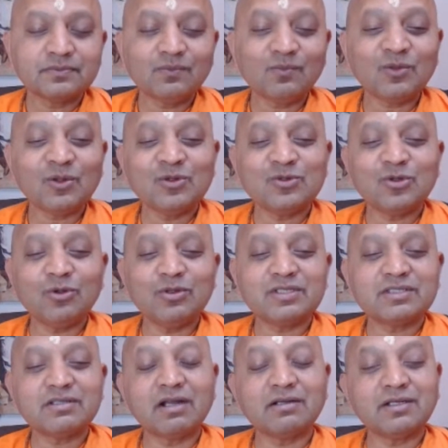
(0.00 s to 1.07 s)
So he
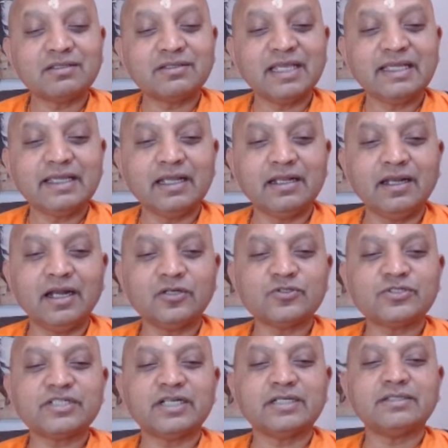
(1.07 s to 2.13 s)
started thinking, Latu
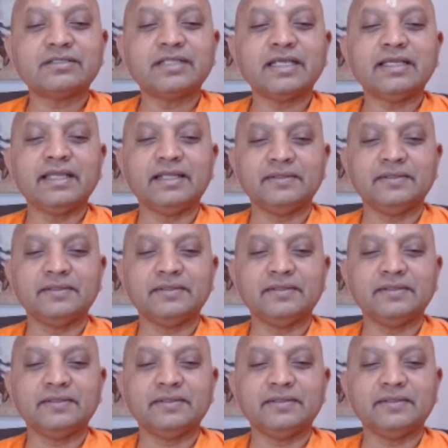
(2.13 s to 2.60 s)
started thinking,